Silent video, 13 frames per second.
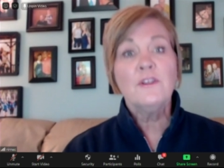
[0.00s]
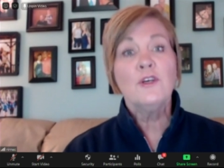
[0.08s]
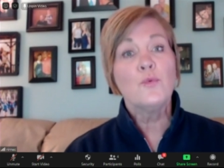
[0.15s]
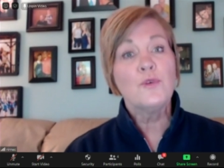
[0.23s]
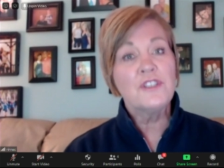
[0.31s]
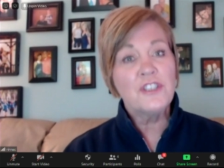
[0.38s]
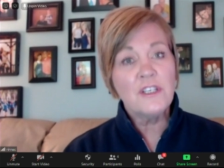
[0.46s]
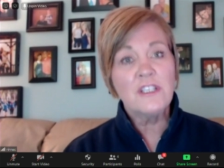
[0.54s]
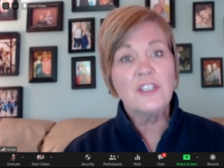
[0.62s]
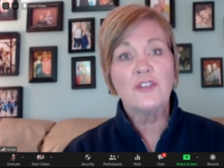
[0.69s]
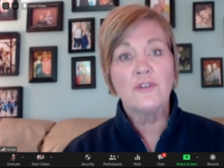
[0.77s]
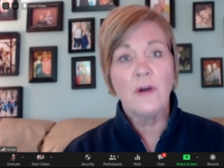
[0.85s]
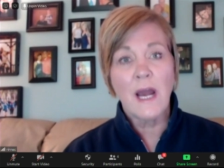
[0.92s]
we're
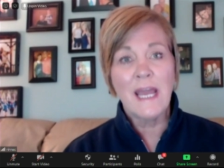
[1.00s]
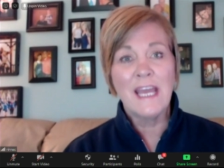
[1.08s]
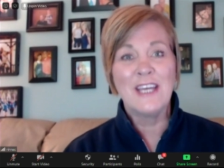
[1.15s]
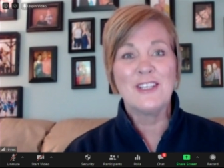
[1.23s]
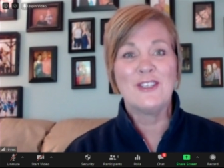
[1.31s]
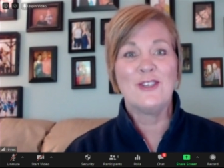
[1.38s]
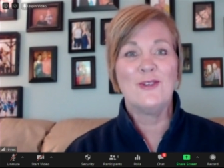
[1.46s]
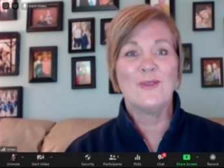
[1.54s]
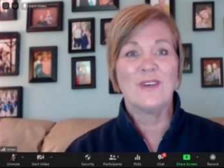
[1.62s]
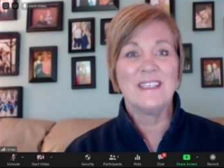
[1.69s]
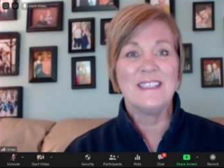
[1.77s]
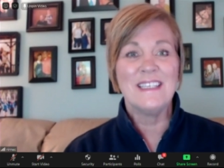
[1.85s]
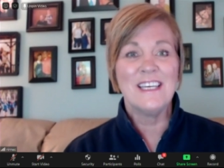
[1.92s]
just trying to
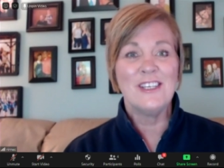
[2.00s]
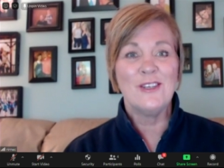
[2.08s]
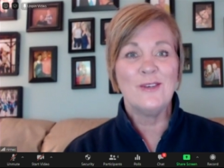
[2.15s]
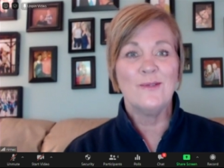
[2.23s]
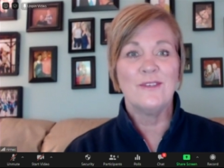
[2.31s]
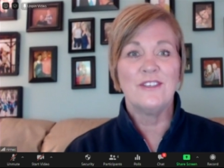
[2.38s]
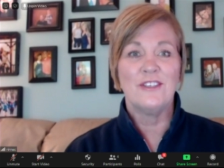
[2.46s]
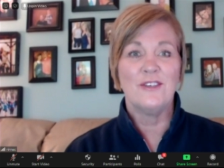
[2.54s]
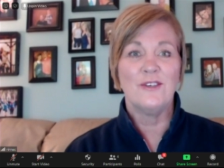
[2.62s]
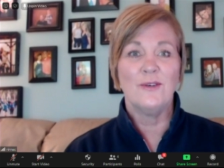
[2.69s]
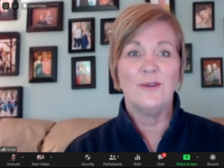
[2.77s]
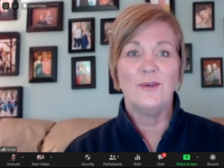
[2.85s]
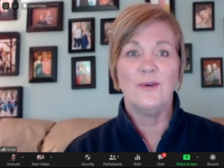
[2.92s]
continue
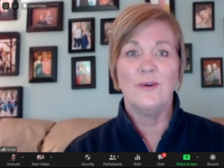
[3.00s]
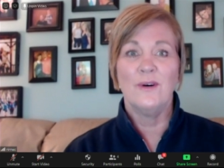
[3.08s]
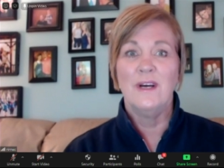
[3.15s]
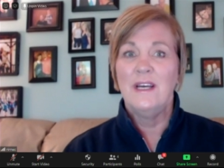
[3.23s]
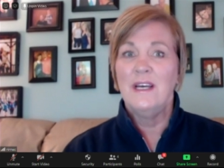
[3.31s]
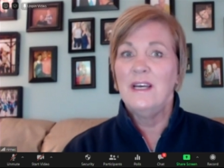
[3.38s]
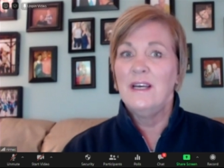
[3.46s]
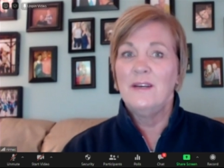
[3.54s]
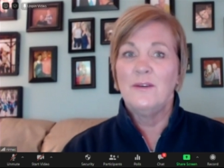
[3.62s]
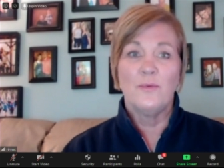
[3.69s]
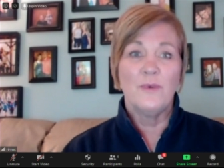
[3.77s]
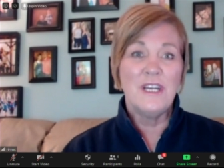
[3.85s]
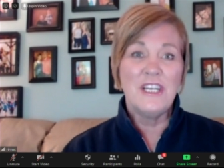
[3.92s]
to
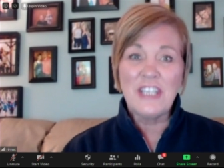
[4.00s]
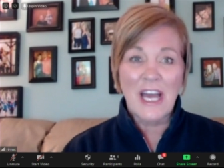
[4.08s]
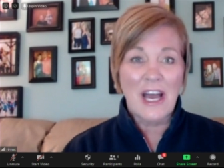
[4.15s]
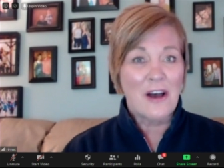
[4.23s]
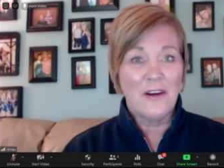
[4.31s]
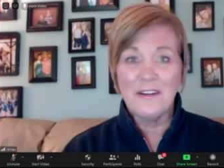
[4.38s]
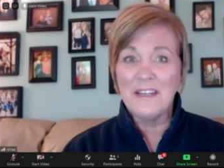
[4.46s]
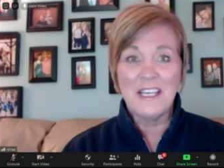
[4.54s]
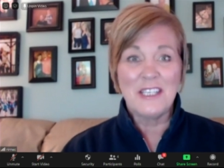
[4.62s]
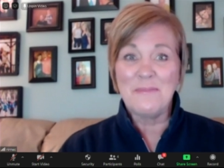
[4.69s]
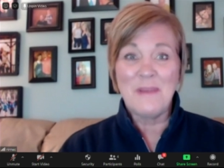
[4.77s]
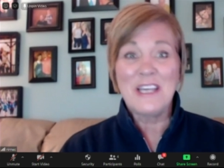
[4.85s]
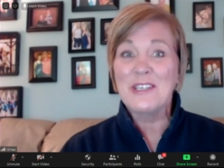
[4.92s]
reach out
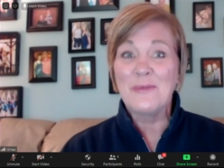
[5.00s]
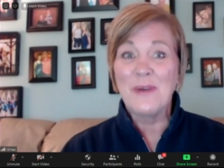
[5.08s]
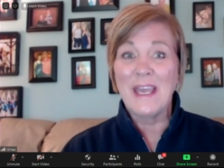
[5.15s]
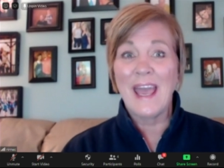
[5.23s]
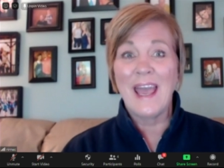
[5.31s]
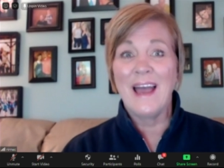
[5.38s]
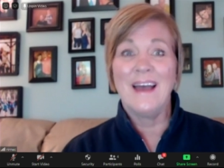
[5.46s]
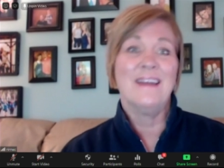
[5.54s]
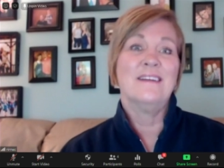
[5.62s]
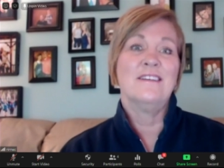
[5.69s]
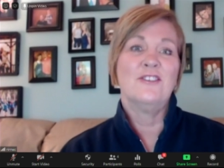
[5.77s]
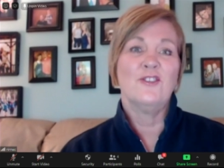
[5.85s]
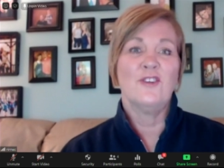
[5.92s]
as best we
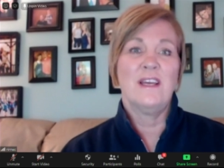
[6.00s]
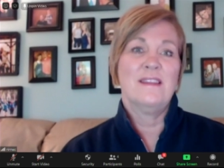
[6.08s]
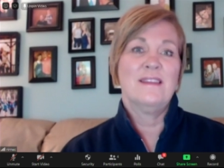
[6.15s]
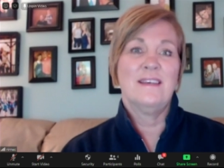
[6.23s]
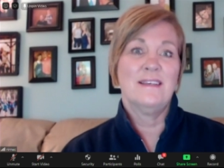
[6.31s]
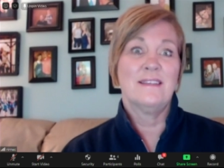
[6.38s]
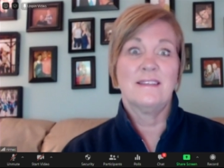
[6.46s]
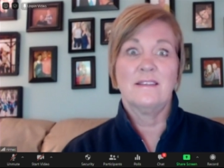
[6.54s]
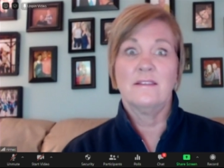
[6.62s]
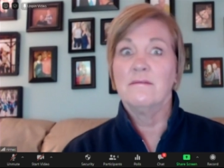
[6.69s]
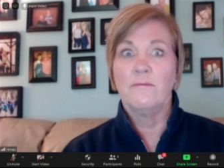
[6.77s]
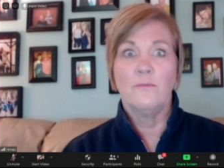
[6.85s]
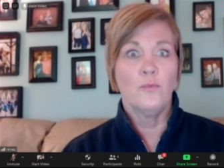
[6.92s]
can during this
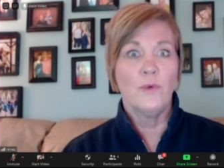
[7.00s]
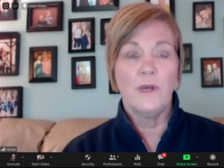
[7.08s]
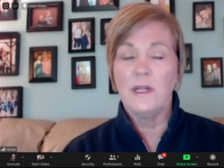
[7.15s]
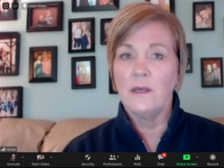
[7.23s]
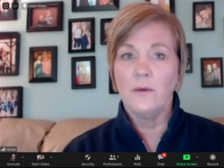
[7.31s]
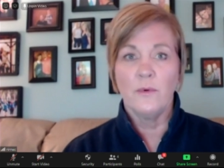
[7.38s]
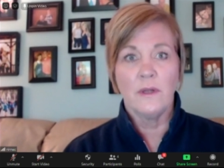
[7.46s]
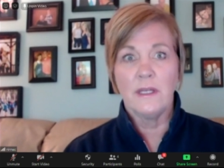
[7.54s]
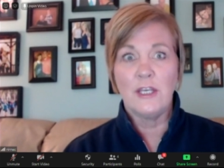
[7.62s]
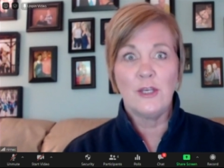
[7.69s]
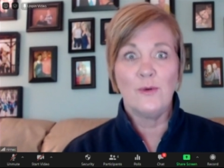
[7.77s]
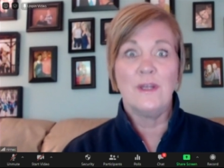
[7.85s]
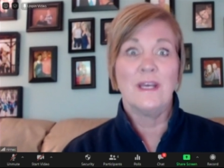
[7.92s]
really, really
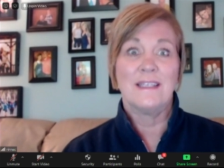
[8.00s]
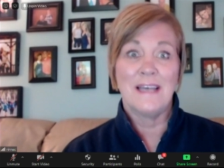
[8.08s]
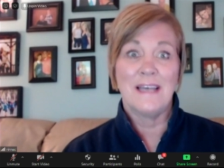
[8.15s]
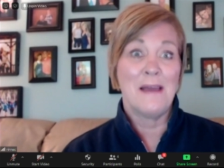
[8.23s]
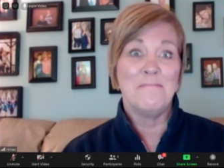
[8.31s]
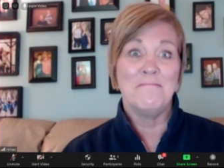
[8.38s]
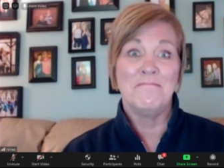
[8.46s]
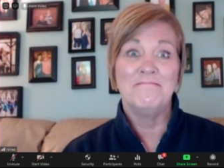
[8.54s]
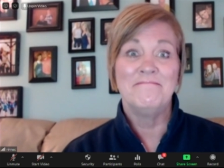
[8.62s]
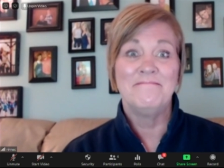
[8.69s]
unique time